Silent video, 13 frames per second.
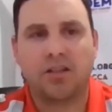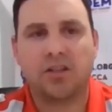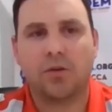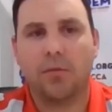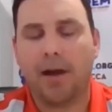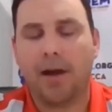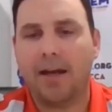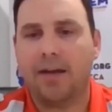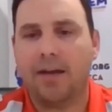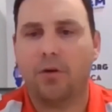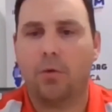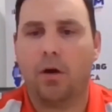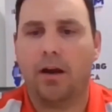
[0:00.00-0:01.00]
Just to remind
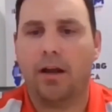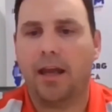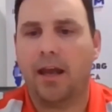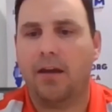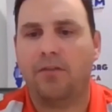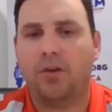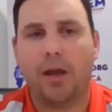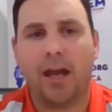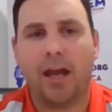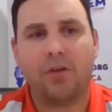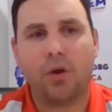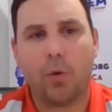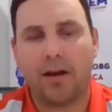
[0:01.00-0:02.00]
everyone again, if you
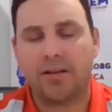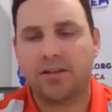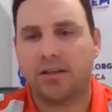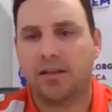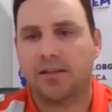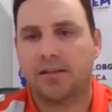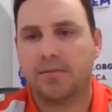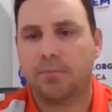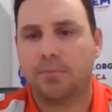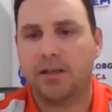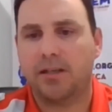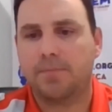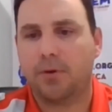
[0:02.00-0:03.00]
have questions,
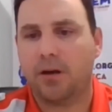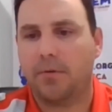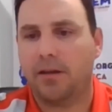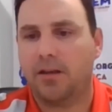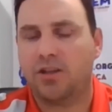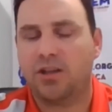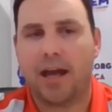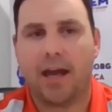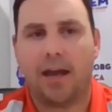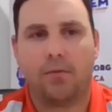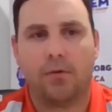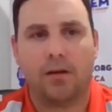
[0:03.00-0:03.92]
please put them in the chat.